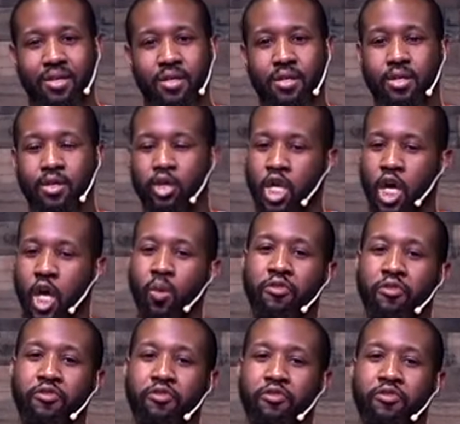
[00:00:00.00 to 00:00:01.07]
Noah
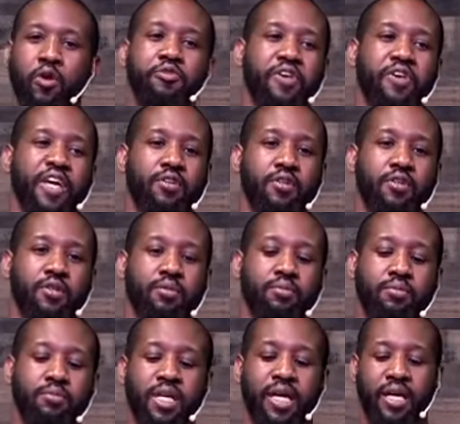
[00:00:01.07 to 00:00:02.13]
found favor
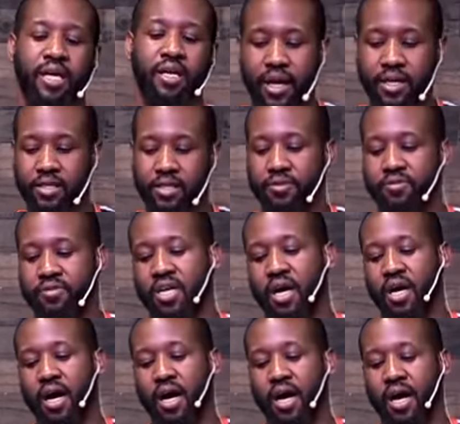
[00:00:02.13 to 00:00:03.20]
in the eyes of
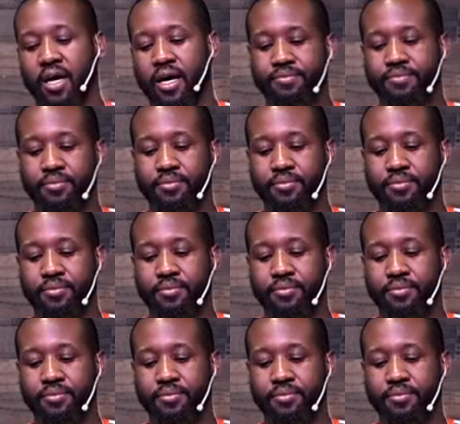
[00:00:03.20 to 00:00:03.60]
God.